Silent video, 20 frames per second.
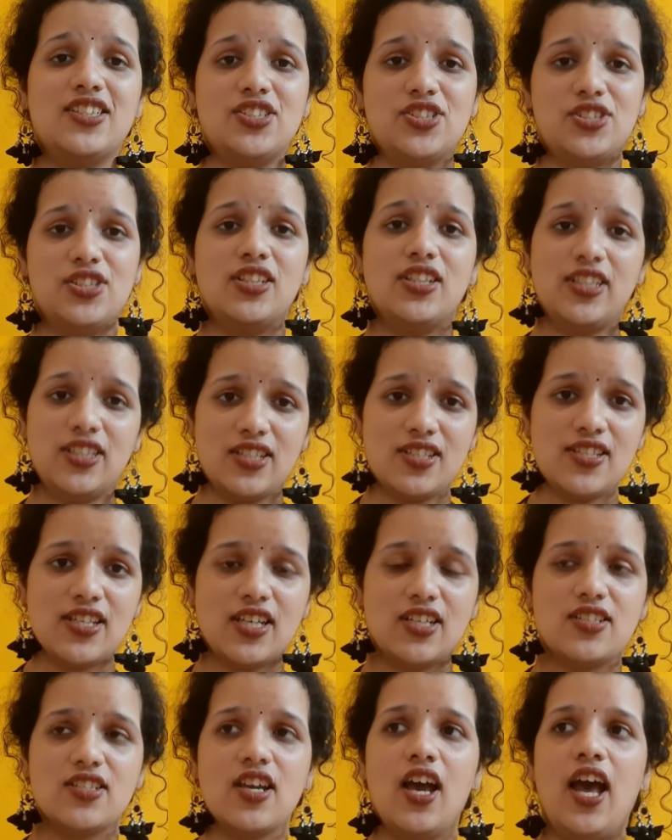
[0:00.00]
the Jinn
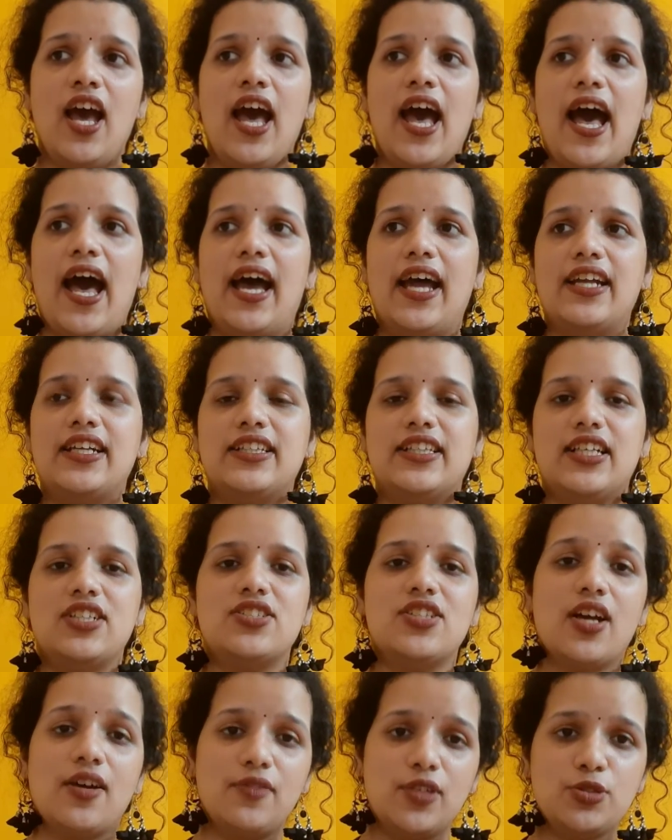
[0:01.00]
intersect and they
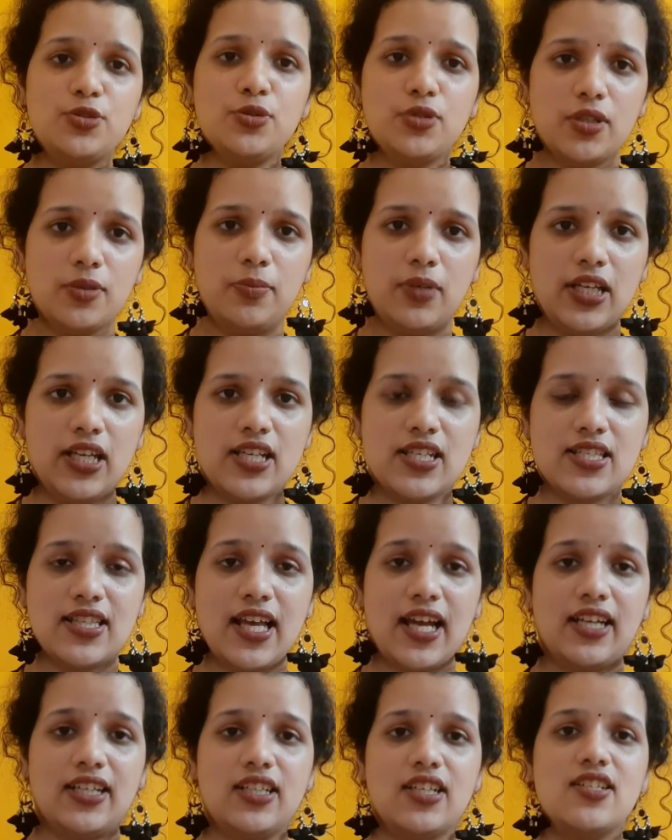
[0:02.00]
travel to a place
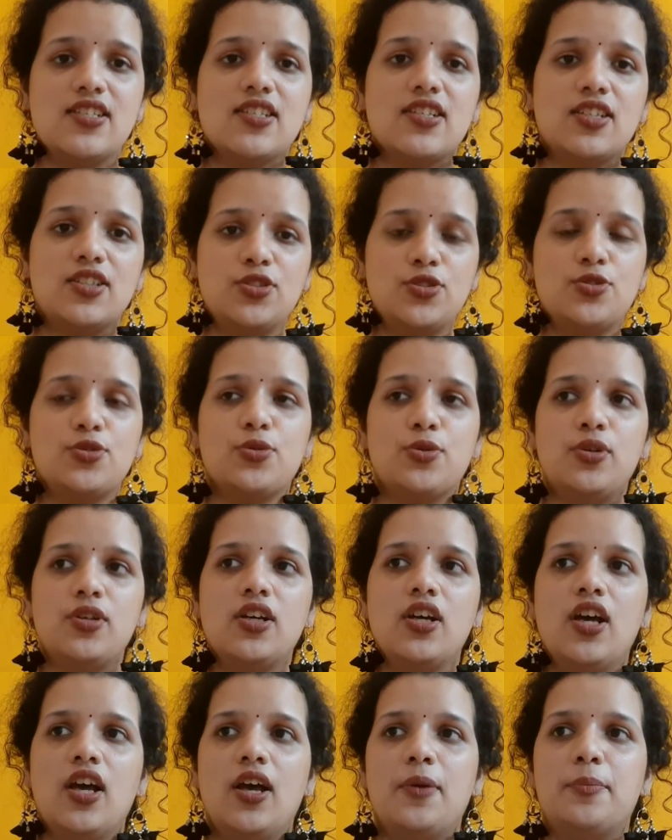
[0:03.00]
that is controlled
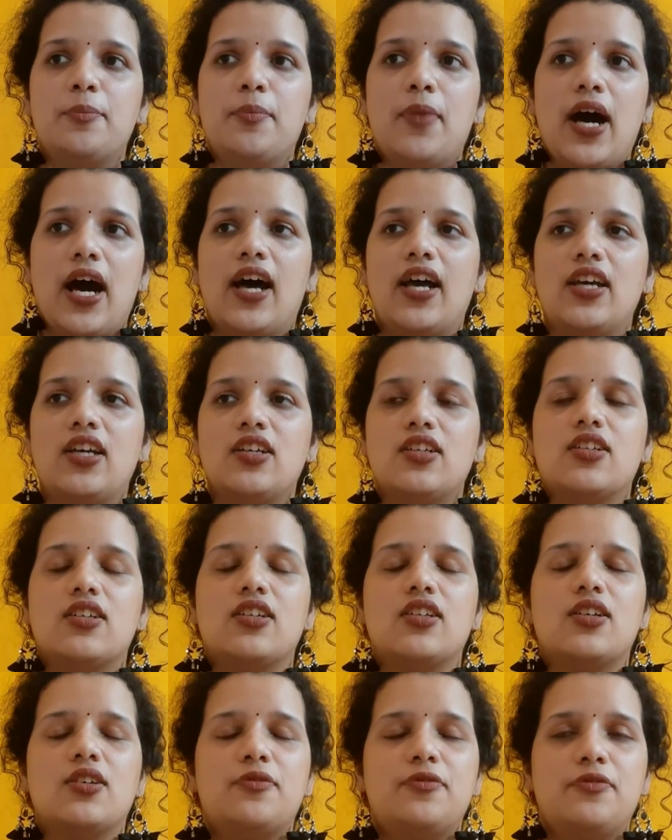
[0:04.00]
by
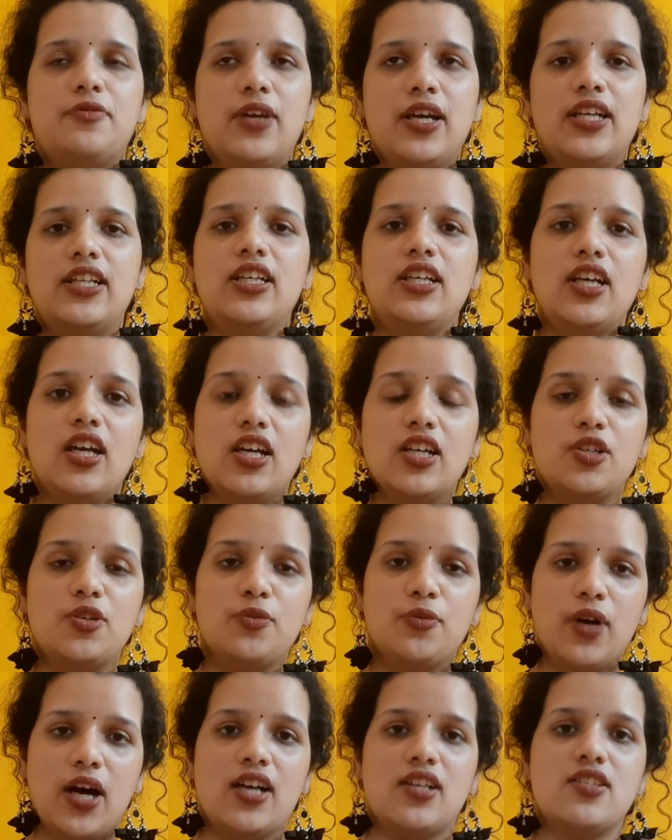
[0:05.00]
a very
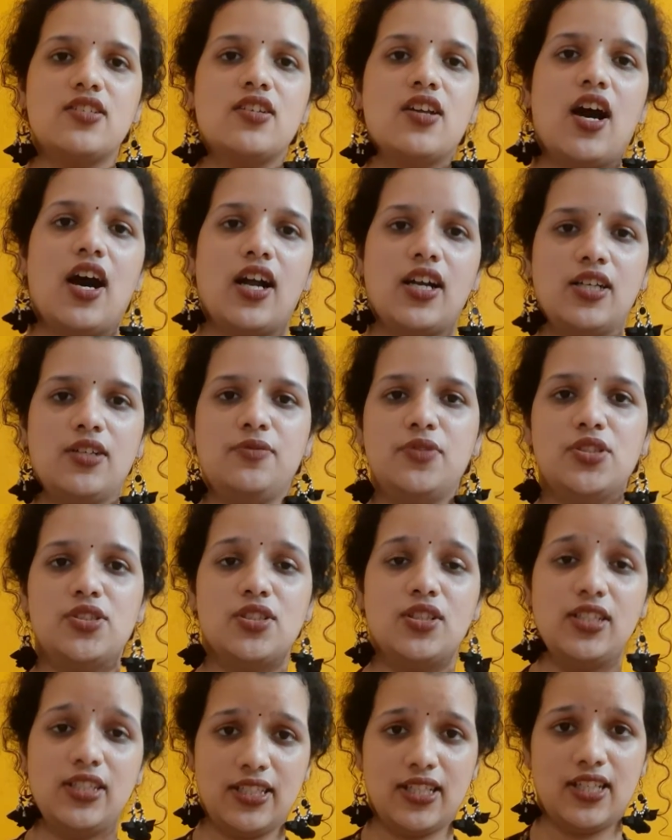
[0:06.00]
advanced
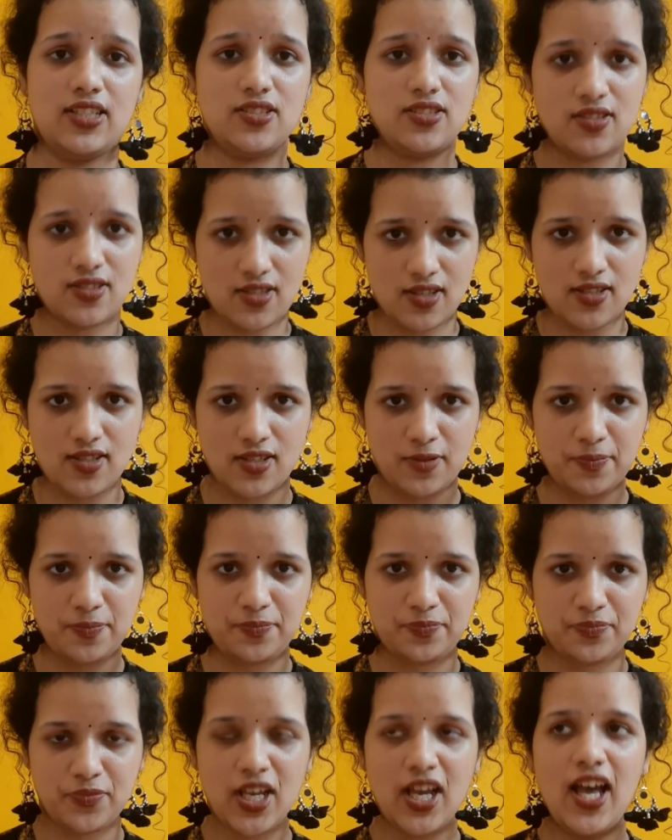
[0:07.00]
artificial intelligence system
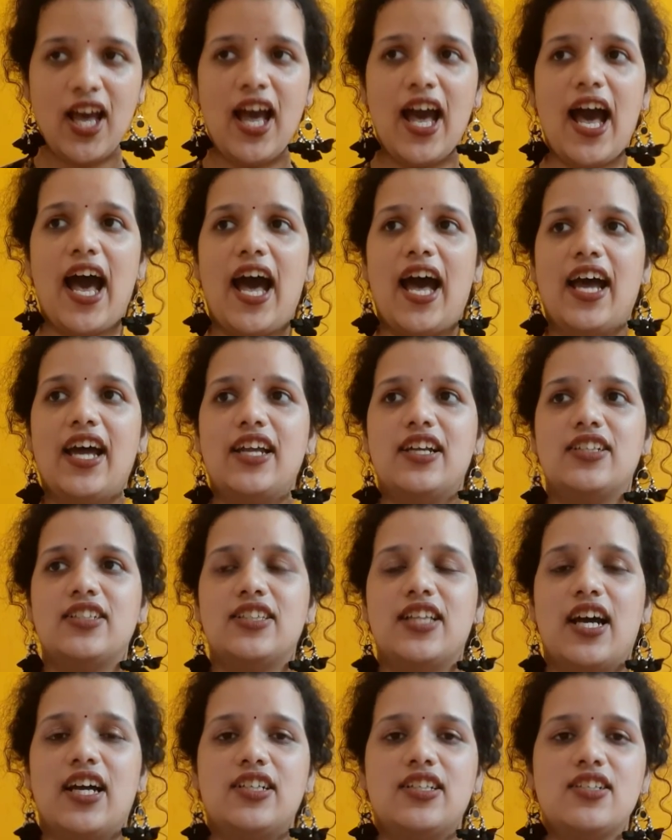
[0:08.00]

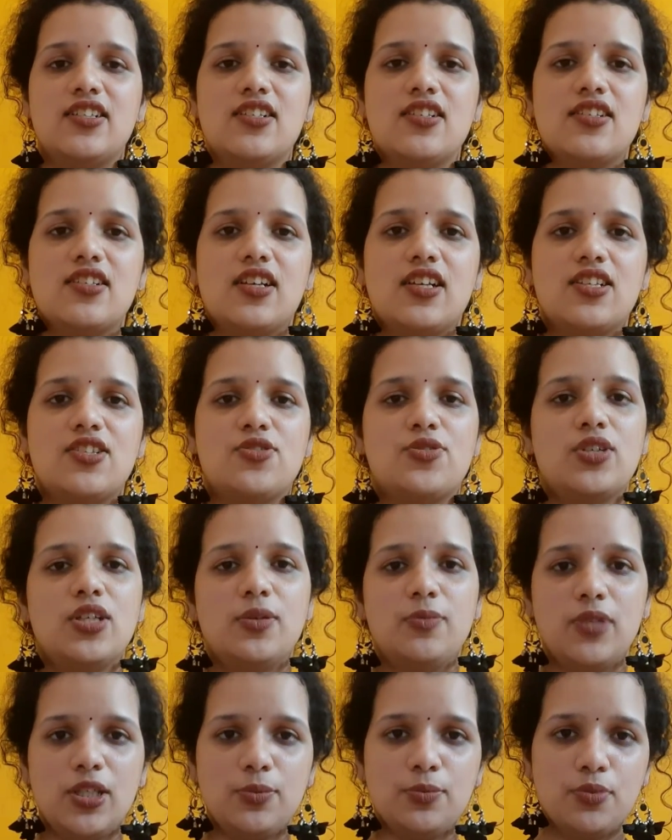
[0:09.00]
and that is
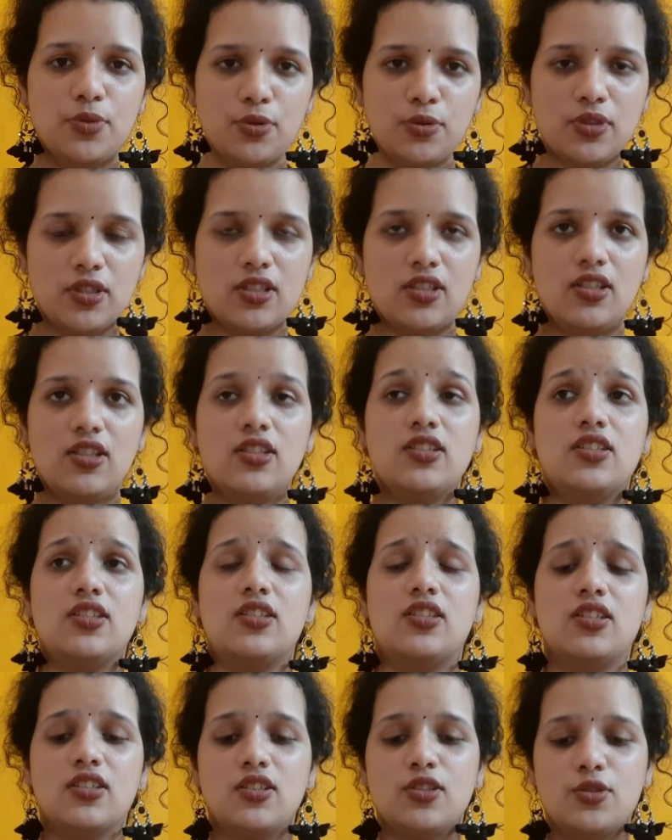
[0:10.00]
extremely brutal.
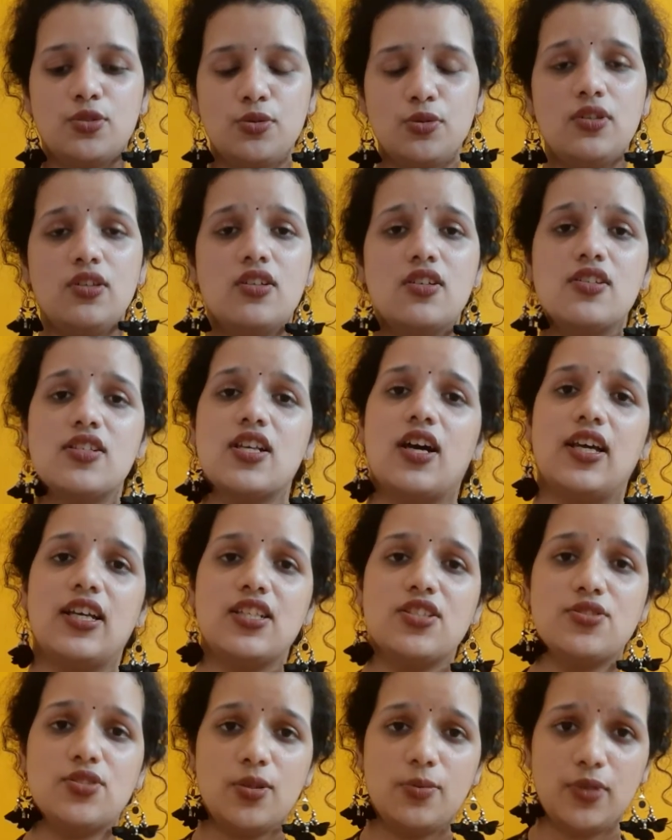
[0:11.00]
The rulers are
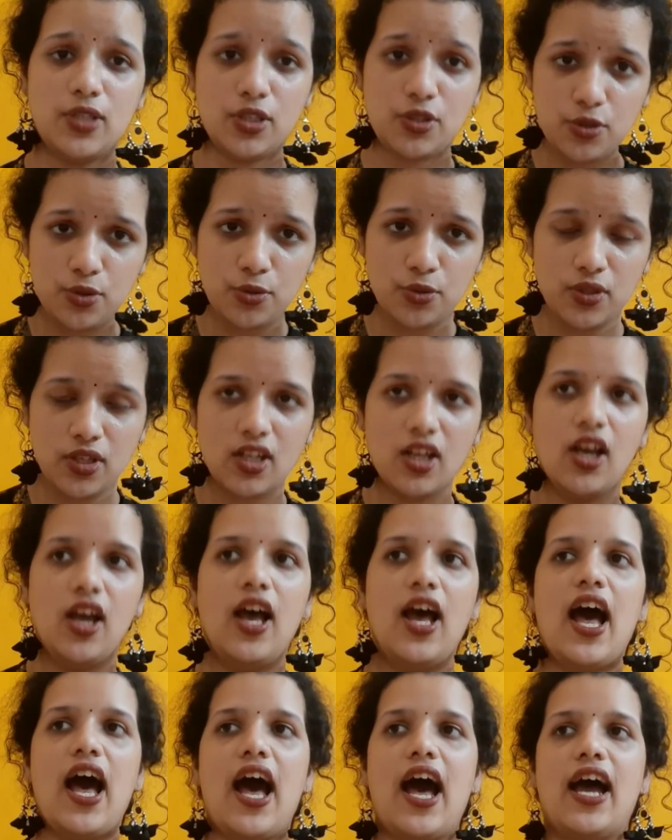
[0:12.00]
extremely cruel
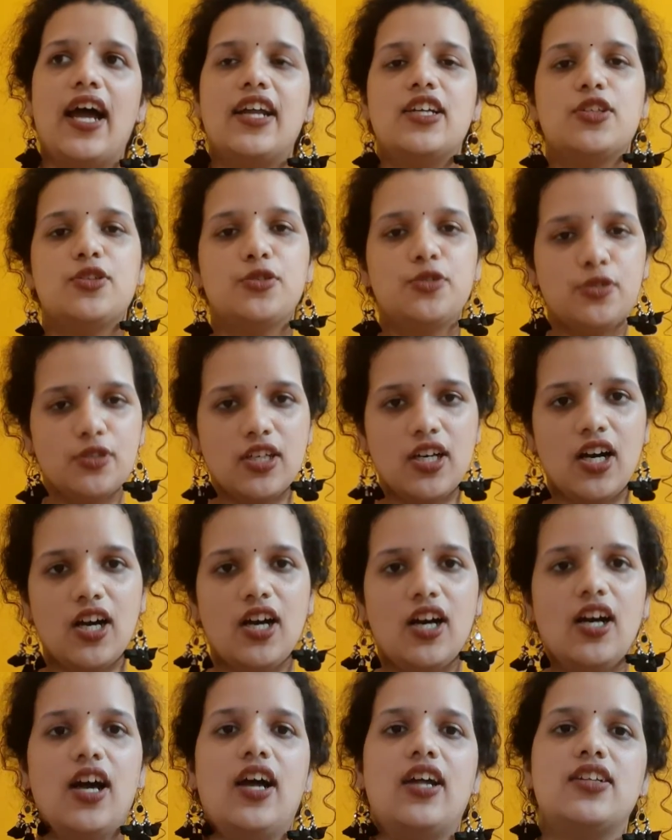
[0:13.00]
and
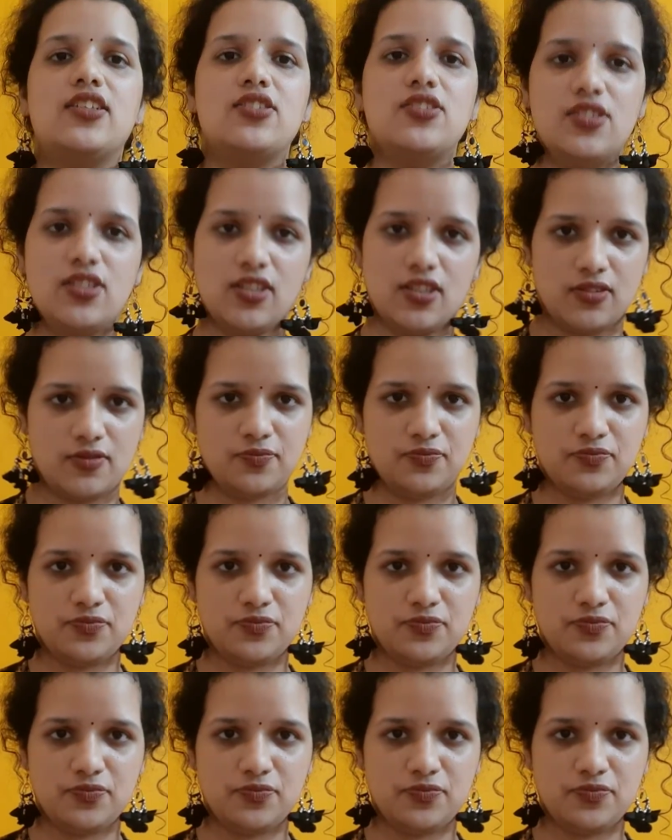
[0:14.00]
Gurkha and the Jinn